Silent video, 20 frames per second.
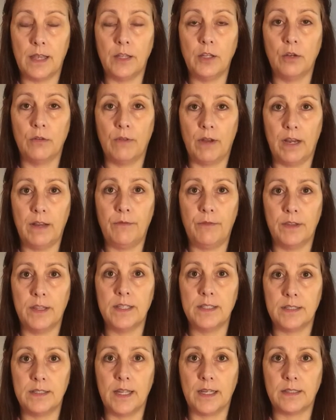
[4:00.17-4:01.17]
and you're ready for
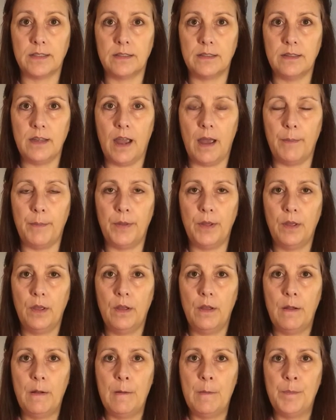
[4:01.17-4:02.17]
this next step,
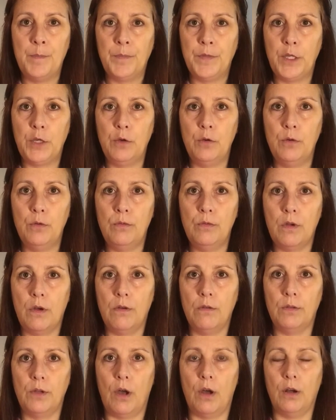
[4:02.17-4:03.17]
you
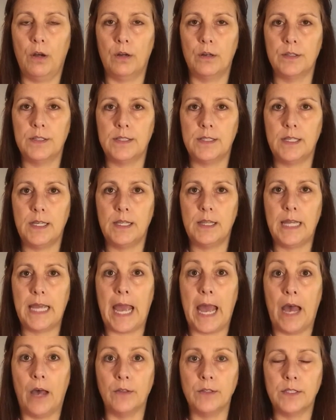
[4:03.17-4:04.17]
no longer see the
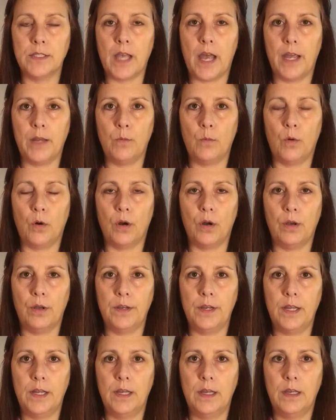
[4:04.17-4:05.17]
outside
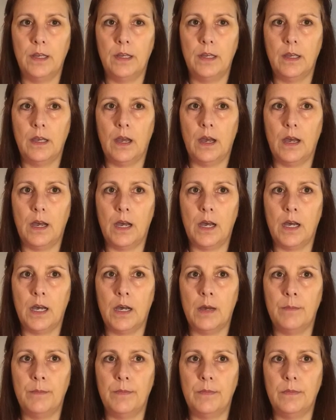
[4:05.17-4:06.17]
world
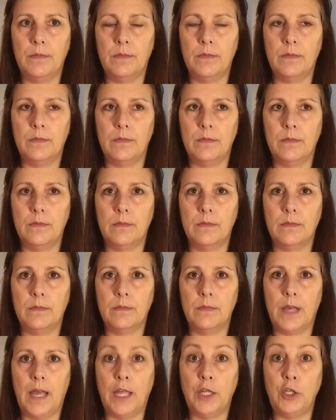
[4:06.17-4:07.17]
and
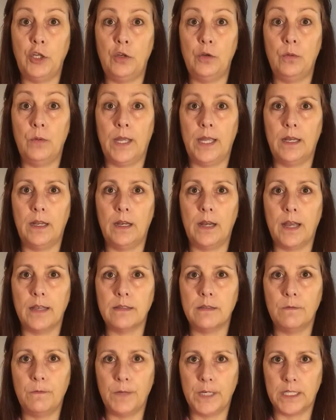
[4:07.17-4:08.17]
you in it as
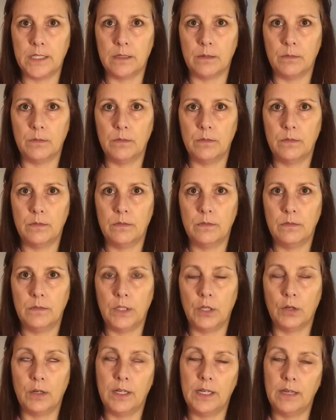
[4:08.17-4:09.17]
a victim.
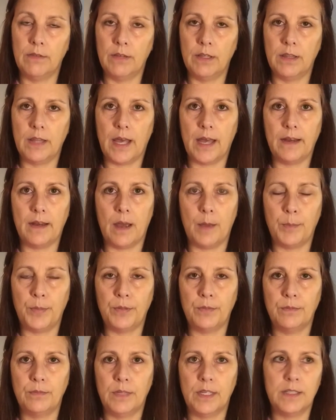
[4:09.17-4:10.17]
You're giving that up.
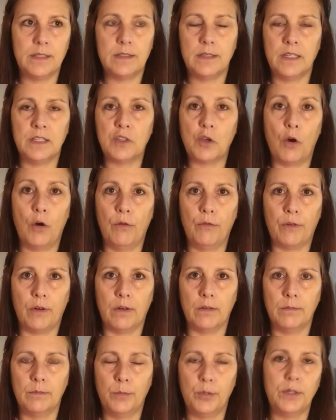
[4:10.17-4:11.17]
It's
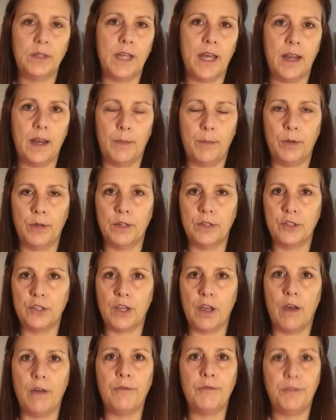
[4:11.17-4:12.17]
over. Put that up on a
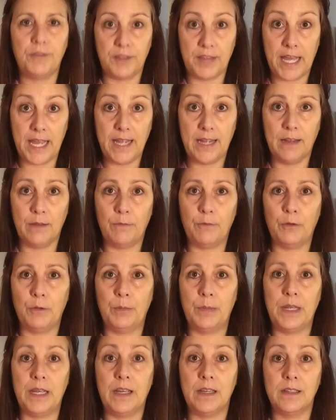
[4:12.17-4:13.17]
shelf. Thank it for
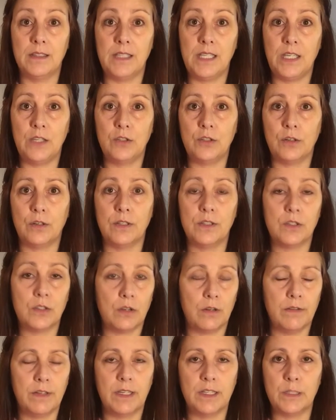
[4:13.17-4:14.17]
being a teacher and
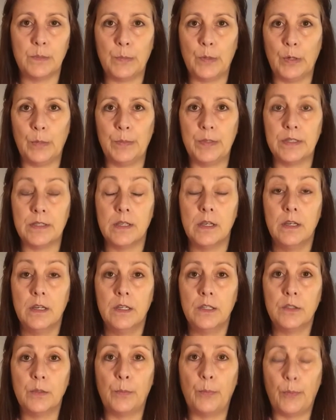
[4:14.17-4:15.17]
serving its purpose
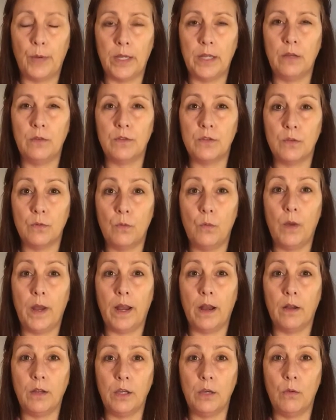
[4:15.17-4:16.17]
to bring you to
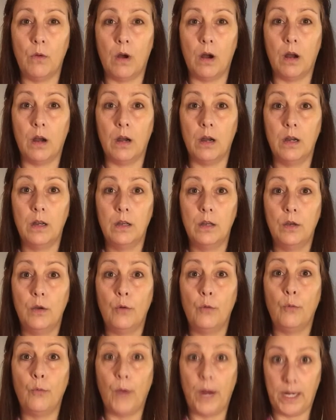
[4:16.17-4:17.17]
where you are
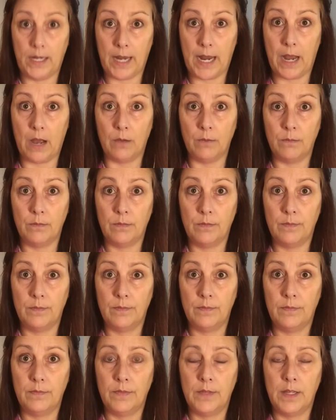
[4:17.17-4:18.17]
right now.
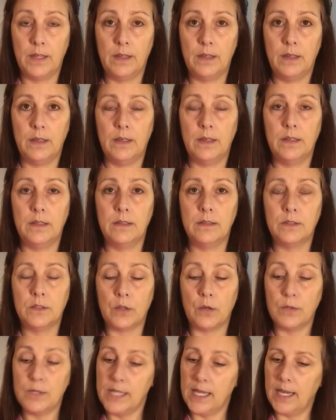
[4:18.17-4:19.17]

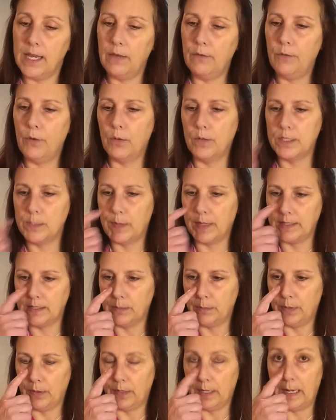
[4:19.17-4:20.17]
So taking full
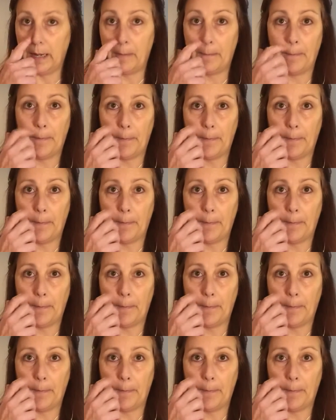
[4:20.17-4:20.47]
responsibility.